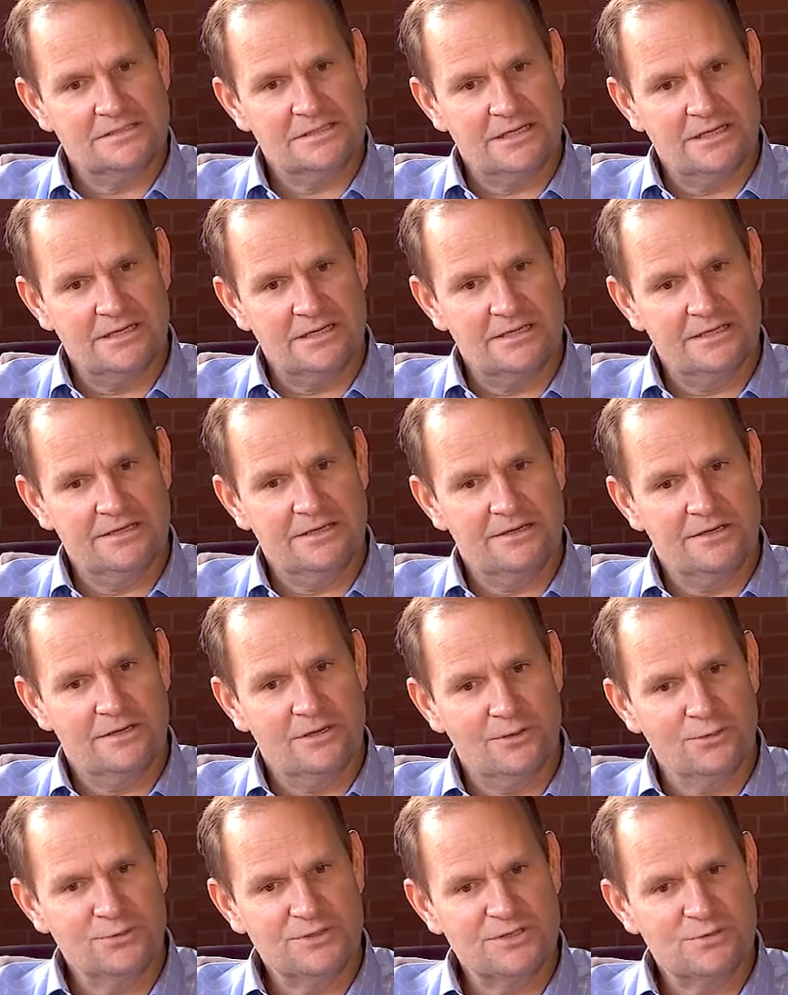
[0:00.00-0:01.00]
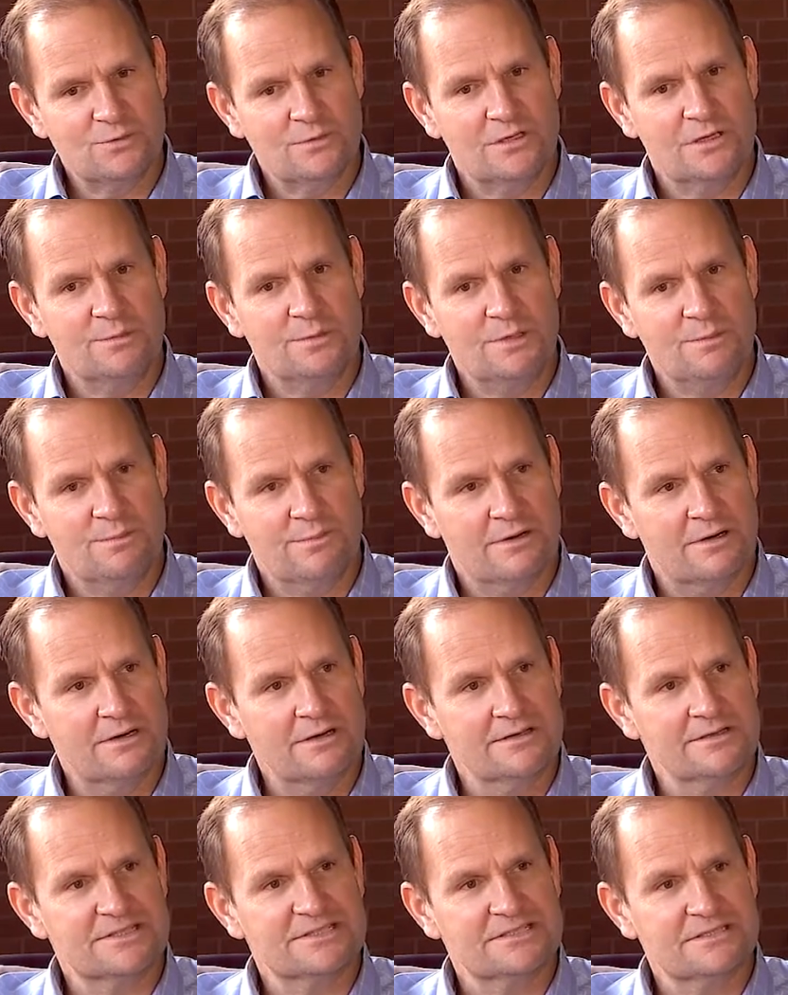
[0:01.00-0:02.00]
I always want to be
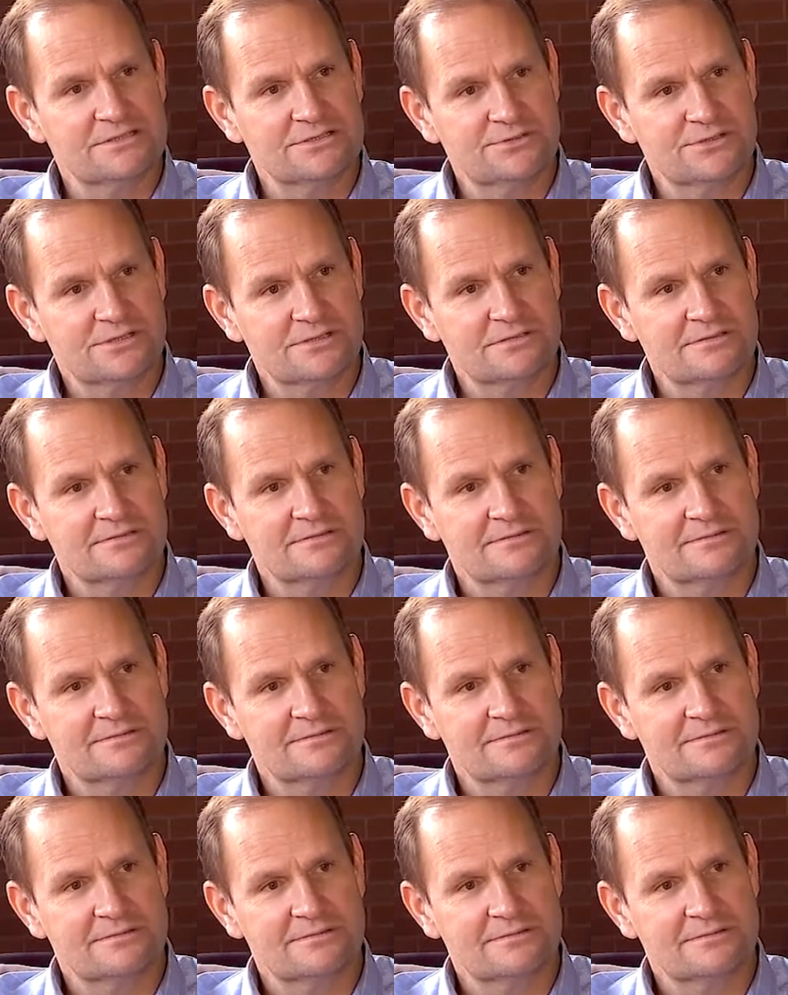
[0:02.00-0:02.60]
part of the solution.